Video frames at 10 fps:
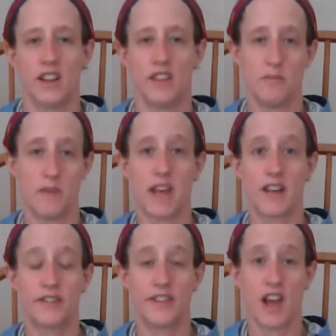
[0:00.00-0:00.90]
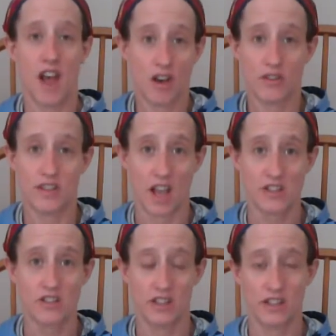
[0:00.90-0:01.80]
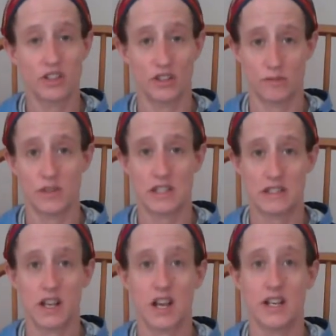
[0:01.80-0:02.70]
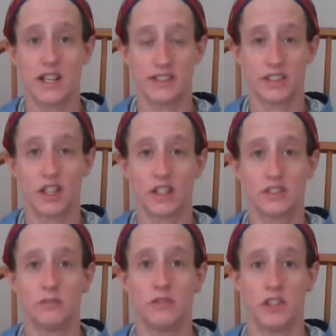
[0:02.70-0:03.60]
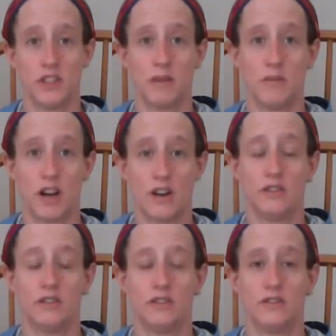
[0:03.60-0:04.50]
the man of the house actually took me aside and talked to me about